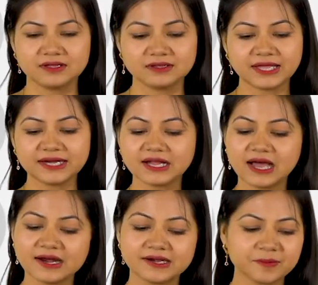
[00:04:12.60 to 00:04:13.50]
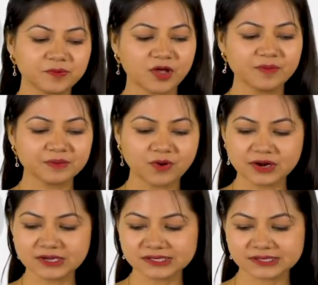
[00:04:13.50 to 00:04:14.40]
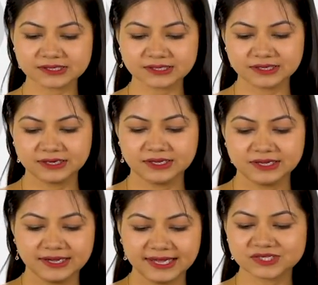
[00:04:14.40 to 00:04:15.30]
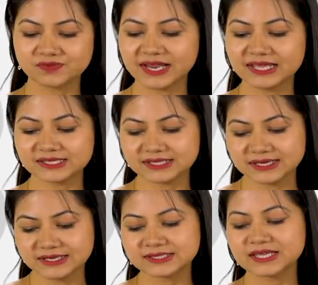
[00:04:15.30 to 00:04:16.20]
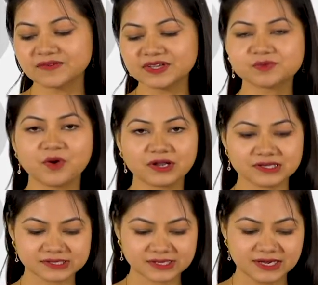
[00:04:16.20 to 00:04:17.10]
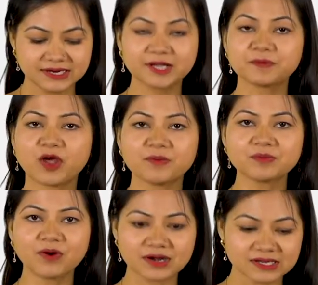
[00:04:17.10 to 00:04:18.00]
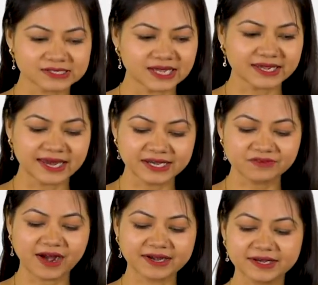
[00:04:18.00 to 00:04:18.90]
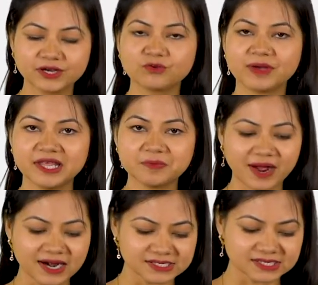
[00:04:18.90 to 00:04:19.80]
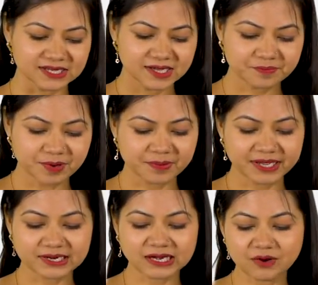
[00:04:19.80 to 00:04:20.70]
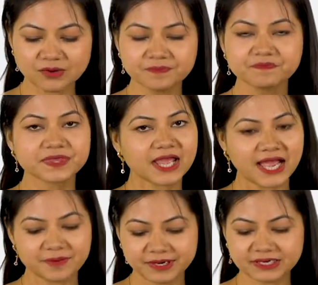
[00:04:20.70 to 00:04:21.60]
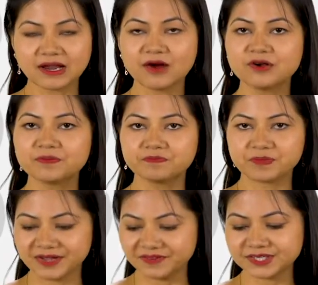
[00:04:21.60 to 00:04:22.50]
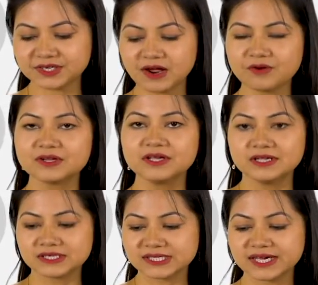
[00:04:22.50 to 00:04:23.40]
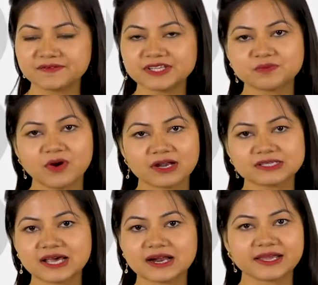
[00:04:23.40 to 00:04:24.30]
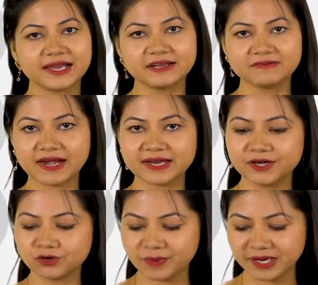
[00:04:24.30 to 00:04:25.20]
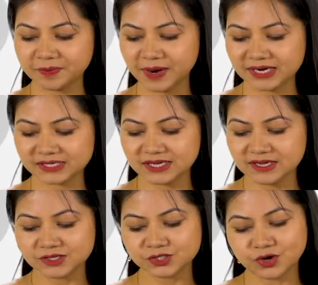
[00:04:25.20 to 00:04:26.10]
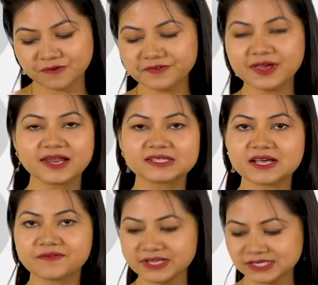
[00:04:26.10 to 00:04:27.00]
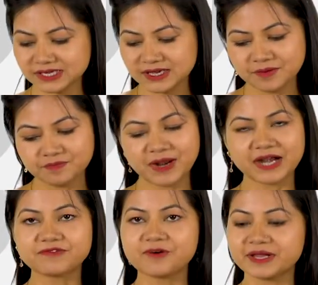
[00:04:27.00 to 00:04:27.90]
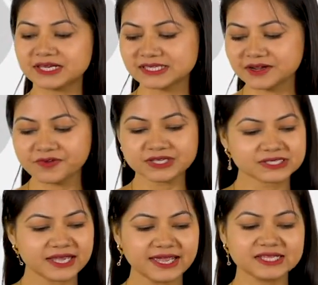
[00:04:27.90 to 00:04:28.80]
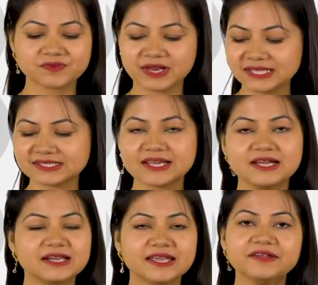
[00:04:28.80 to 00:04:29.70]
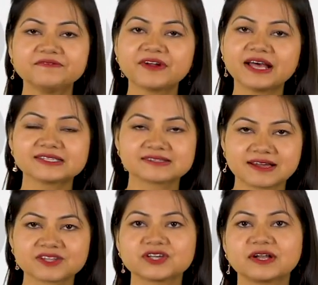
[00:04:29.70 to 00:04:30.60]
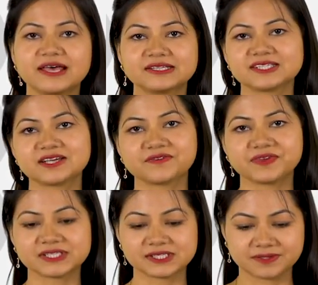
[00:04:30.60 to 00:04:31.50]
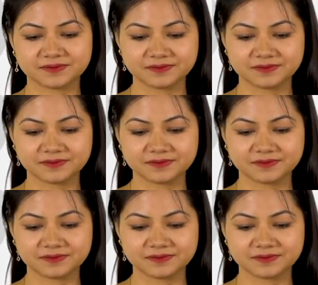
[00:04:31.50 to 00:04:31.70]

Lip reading: that are deployment models as well as service models. Deployment models again divided into many parts: public cloud, hybrid cloud, private cloud. Service models are again divided into many parts: software as a service, platform as a service, as well as infrastructure as a service.